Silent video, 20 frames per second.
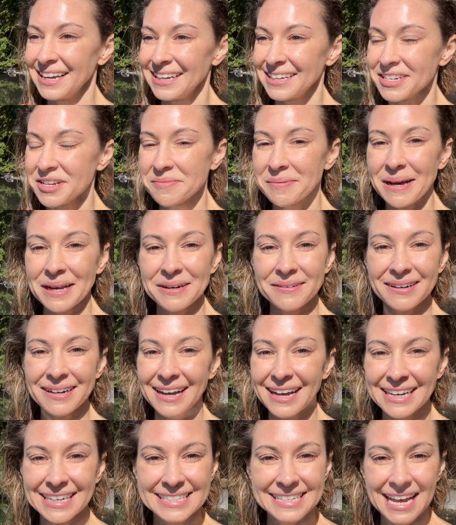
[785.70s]
no matter what
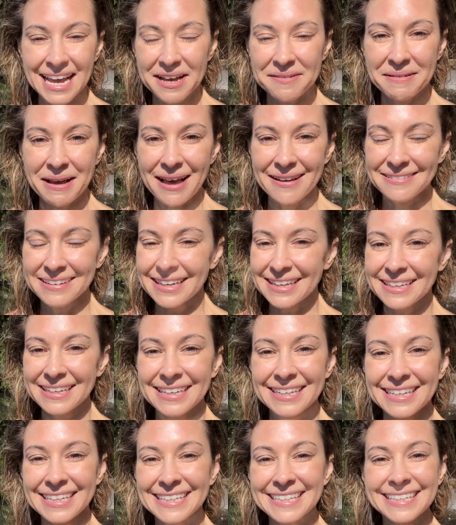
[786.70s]
kind of day I'm having,
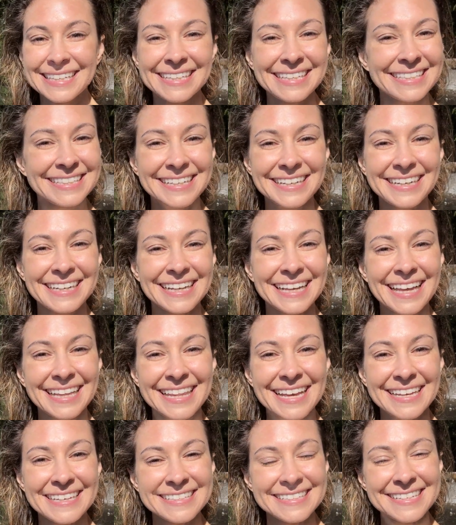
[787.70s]
you're gonna get
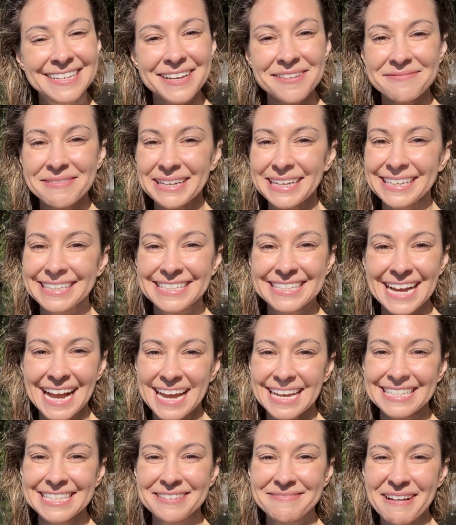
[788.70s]
this, a big
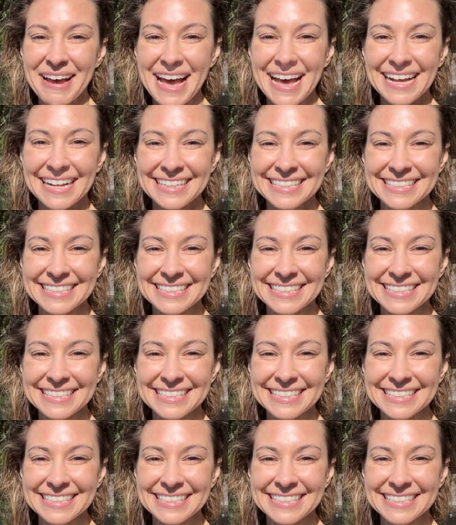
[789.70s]
giant smile.